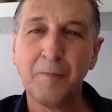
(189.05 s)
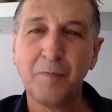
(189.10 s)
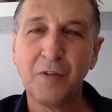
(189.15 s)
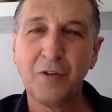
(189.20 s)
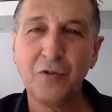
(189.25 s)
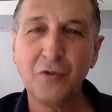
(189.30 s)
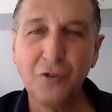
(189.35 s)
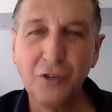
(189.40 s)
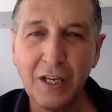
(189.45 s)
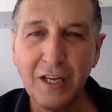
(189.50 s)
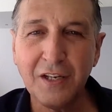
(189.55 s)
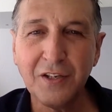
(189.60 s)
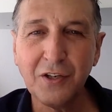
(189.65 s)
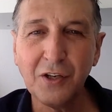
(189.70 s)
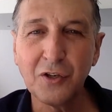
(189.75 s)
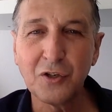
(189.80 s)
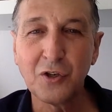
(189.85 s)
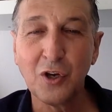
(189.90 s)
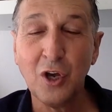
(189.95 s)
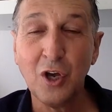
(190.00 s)

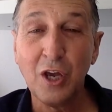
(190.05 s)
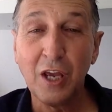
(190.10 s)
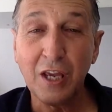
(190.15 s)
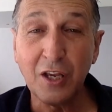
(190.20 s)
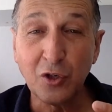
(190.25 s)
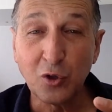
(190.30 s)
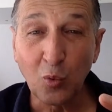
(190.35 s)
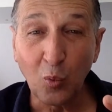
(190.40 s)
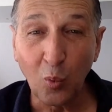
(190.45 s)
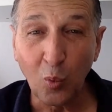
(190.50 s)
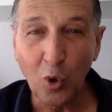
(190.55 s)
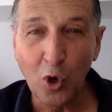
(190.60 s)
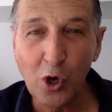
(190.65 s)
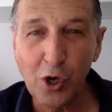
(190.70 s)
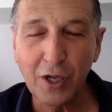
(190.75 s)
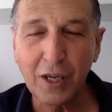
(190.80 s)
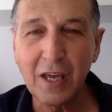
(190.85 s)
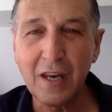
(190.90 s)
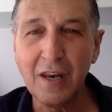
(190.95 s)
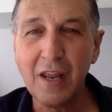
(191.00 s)
Jesus is
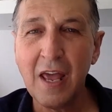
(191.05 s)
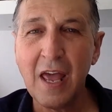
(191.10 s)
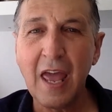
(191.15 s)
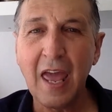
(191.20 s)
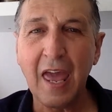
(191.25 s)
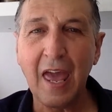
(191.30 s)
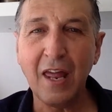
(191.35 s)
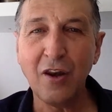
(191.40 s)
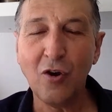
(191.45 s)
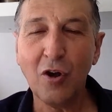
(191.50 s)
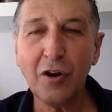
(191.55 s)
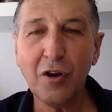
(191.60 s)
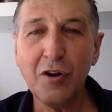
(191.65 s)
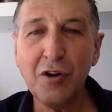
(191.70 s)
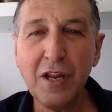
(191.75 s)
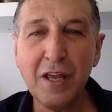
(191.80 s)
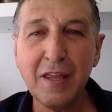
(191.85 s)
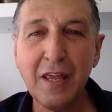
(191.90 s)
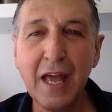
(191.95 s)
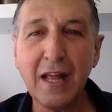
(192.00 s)
working. And not
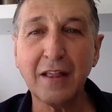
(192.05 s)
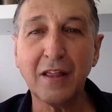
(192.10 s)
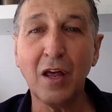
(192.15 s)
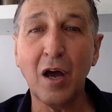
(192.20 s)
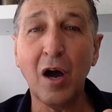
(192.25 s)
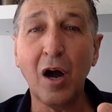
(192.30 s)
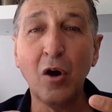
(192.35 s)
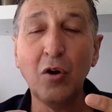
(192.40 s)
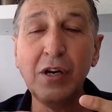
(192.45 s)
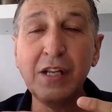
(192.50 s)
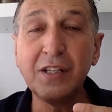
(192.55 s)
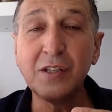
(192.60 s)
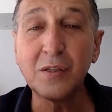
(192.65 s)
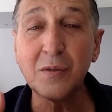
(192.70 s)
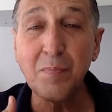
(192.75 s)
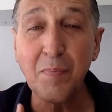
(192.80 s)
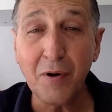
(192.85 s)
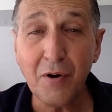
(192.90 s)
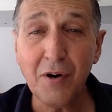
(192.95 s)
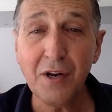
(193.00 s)
only that, the Holy
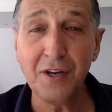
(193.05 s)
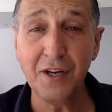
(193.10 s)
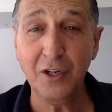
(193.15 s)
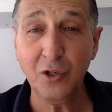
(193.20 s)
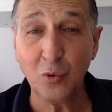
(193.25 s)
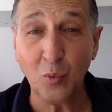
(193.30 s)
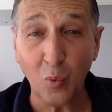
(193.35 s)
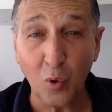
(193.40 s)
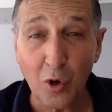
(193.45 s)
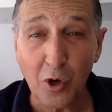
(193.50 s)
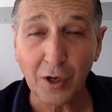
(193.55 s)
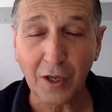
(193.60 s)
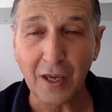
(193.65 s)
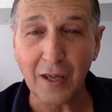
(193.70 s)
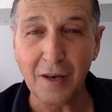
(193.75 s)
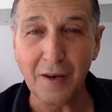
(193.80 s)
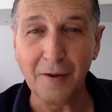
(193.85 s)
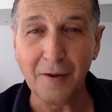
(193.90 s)
Spirit is working.